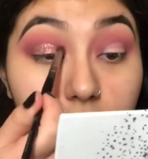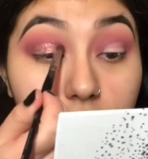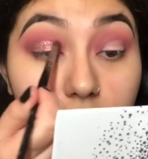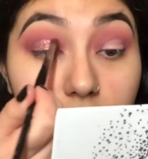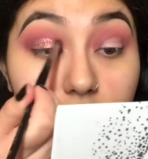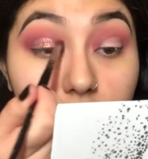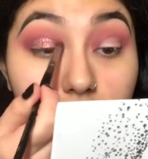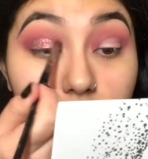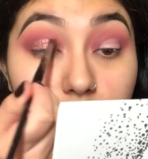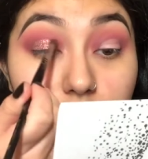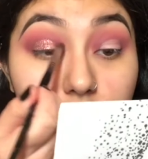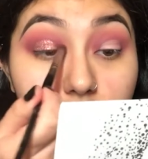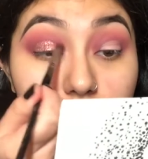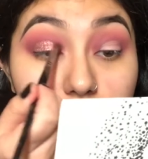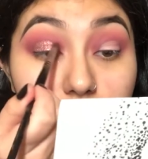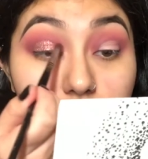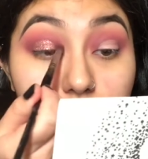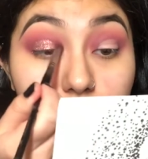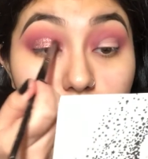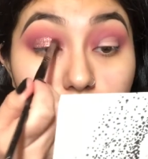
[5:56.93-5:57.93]
and
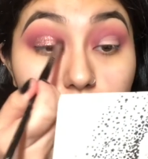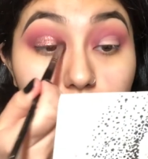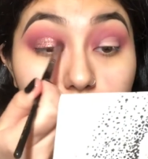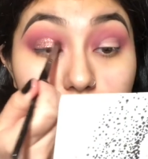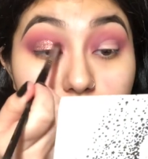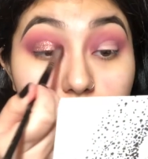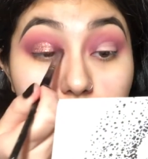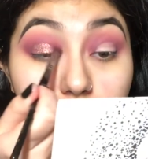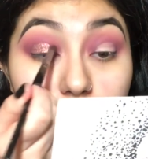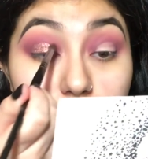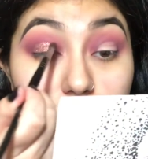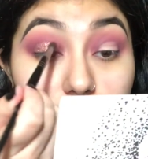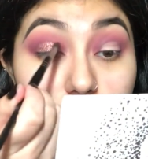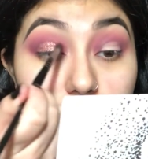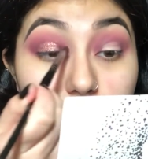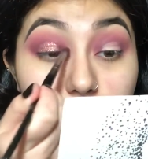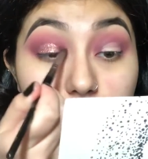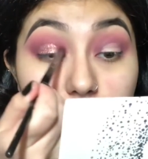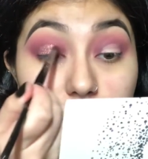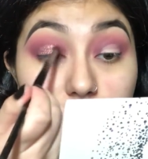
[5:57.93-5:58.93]
put it where
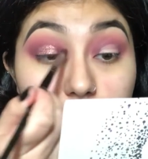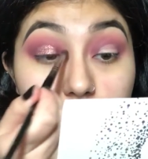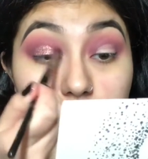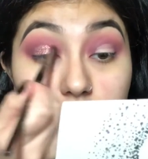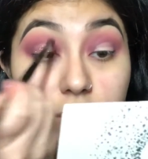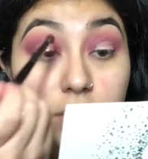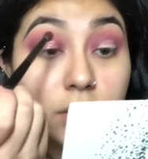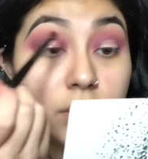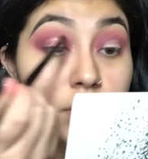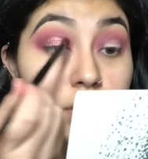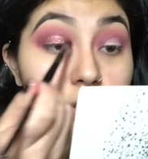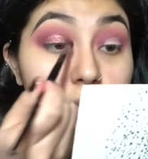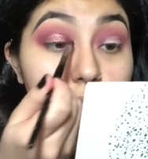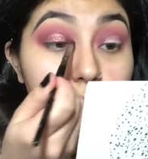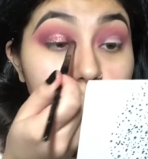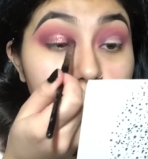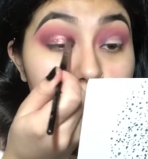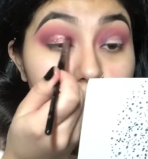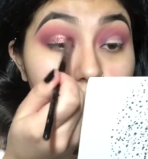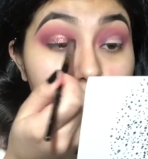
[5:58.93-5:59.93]
the
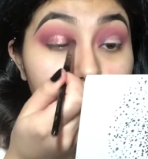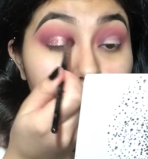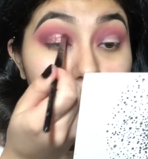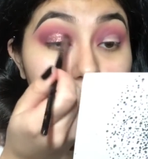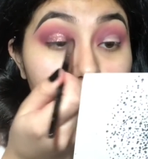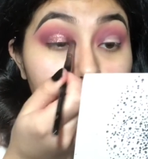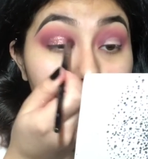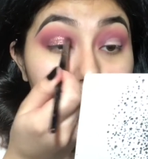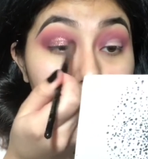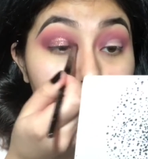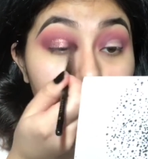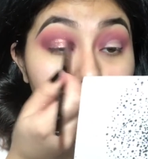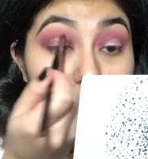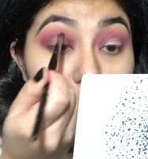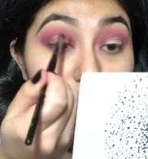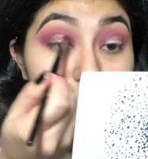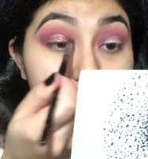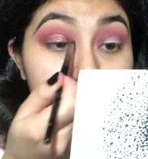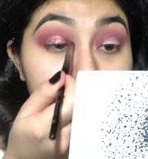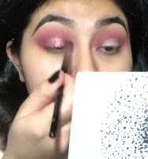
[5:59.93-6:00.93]
dark purple
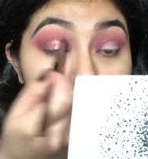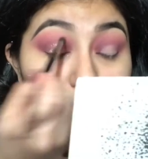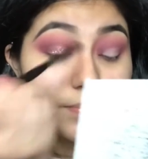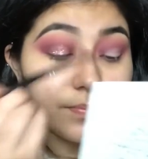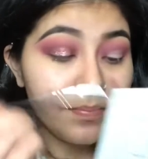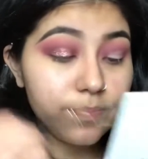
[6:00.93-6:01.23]
was.